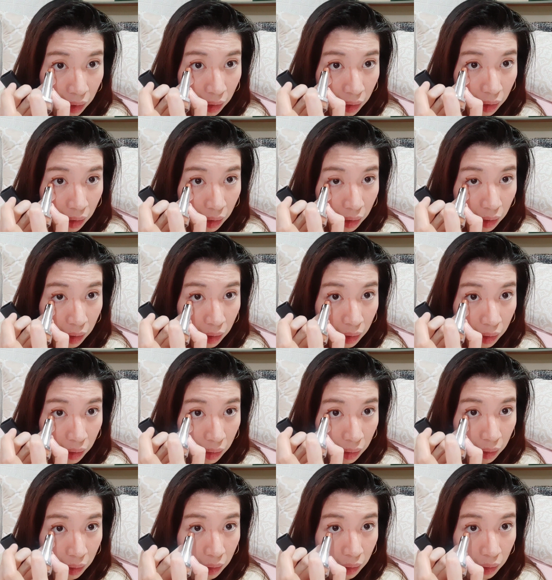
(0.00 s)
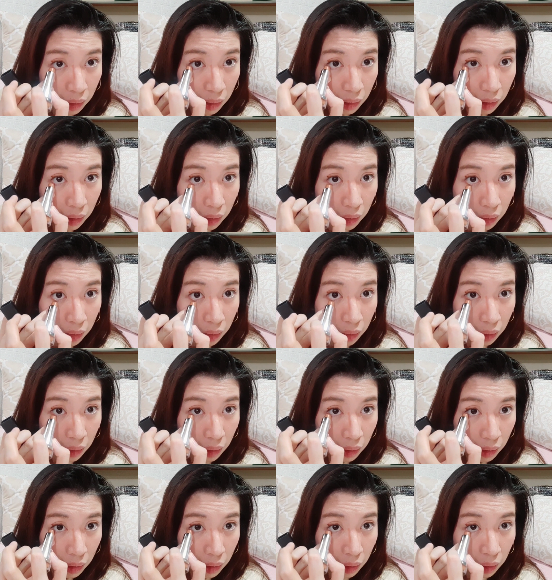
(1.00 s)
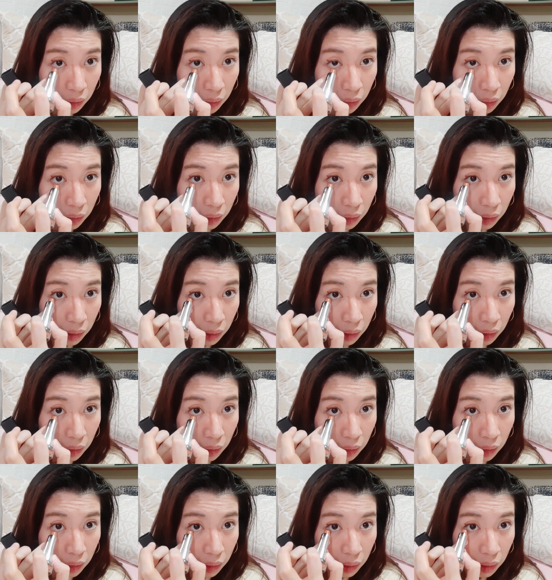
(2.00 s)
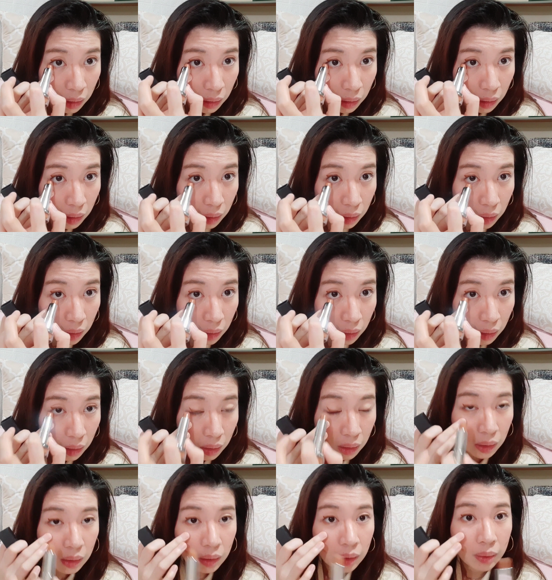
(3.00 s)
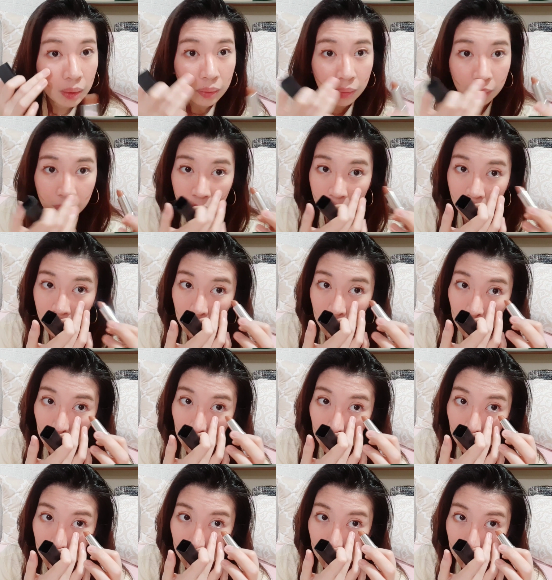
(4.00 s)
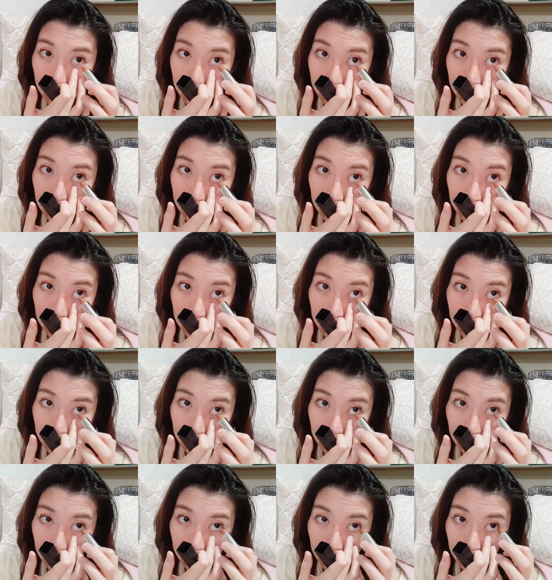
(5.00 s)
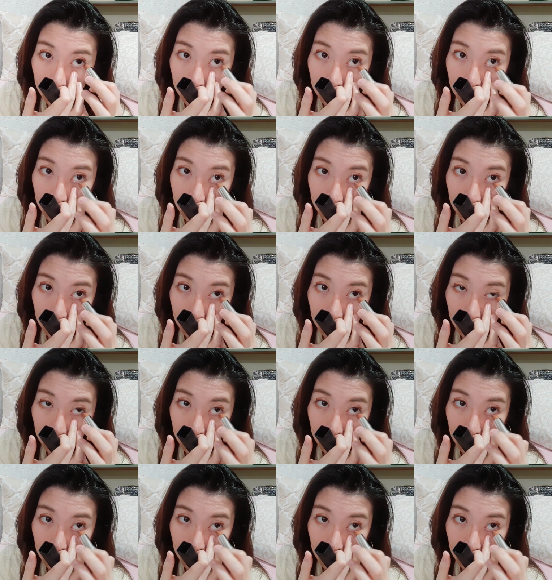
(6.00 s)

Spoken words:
No one is speaking in this clip.